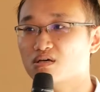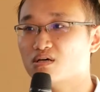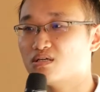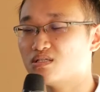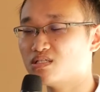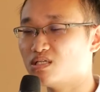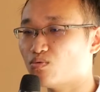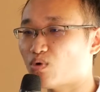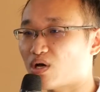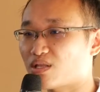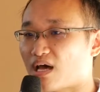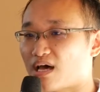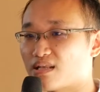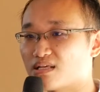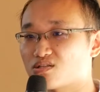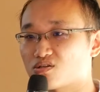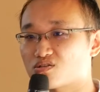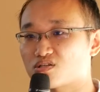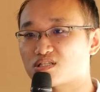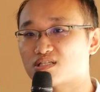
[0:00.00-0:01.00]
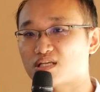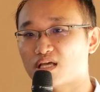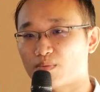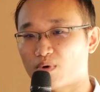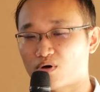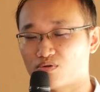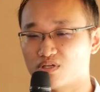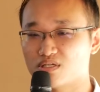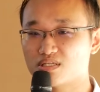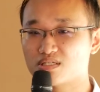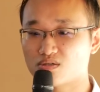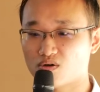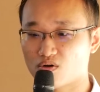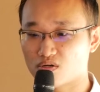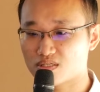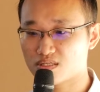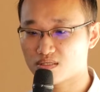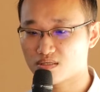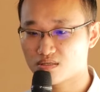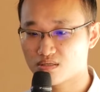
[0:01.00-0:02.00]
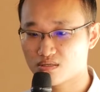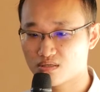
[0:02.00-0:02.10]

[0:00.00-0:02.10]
see what other sources say about this source.